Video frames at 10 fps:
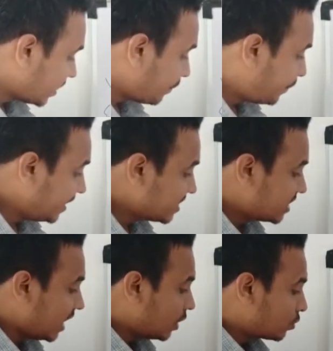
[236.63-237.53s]

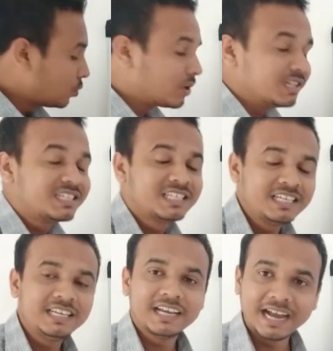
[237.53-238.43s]
pixel Google
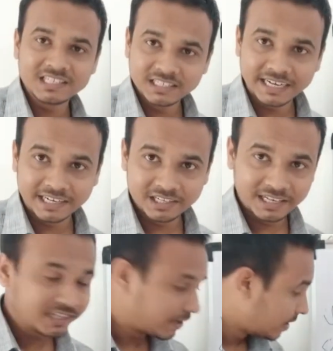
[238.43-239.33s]
see as a title.
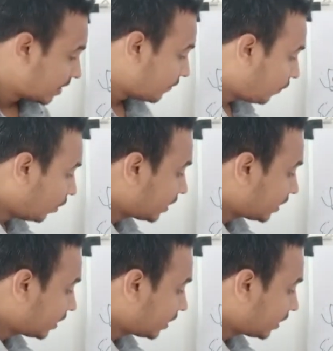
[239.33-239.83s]
Like for